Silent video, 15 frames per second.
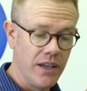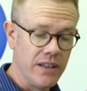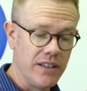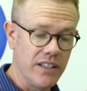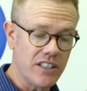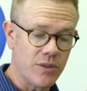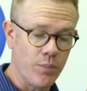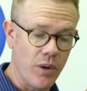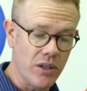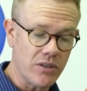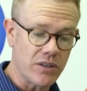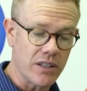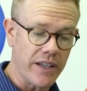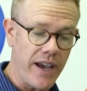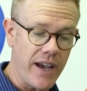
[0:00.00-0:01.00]
This
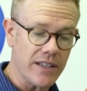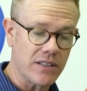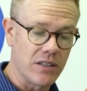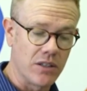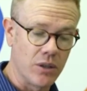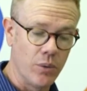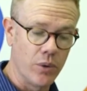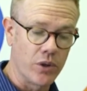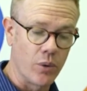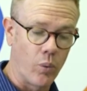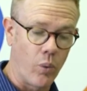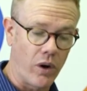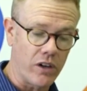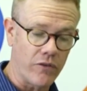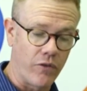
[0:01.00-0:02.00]
mostly has to do with the
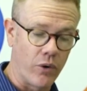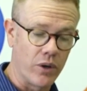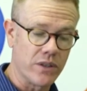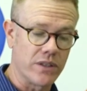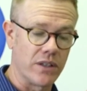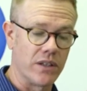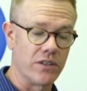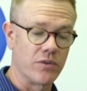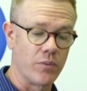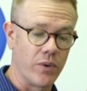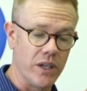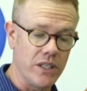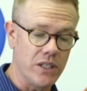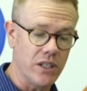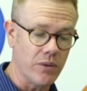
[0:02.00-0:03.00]
workforce that is
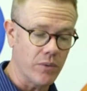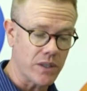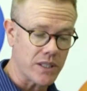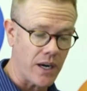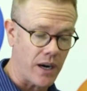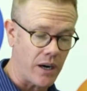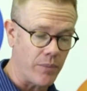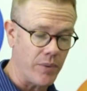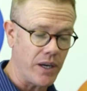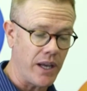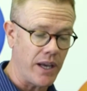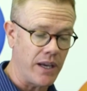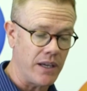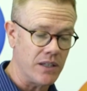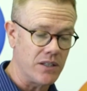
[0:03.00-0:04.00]
reaching retirement
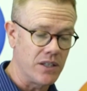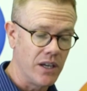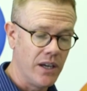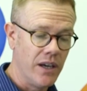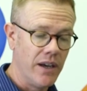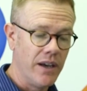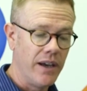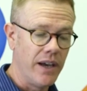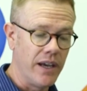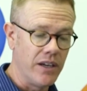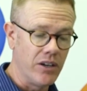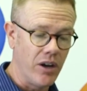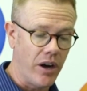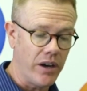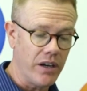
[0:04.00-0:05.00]
age
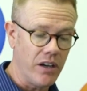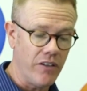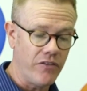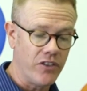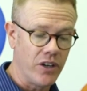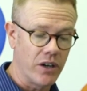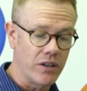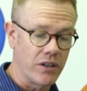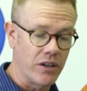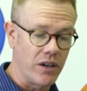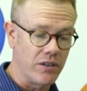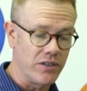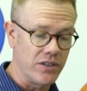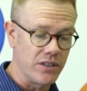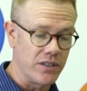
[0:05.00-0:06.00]
and not enough younger
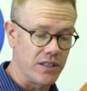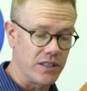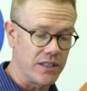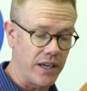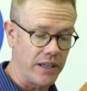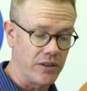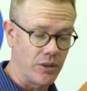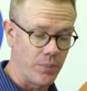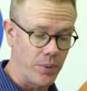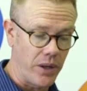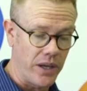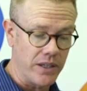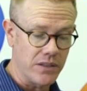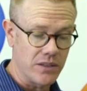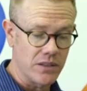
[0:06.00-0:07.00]
nurses to take their
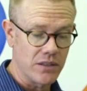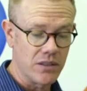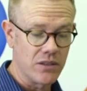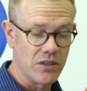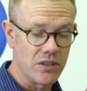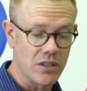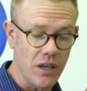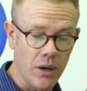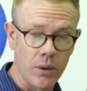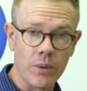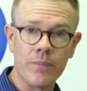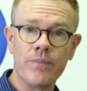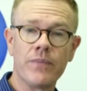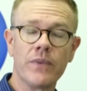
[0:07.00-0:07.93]
place. So,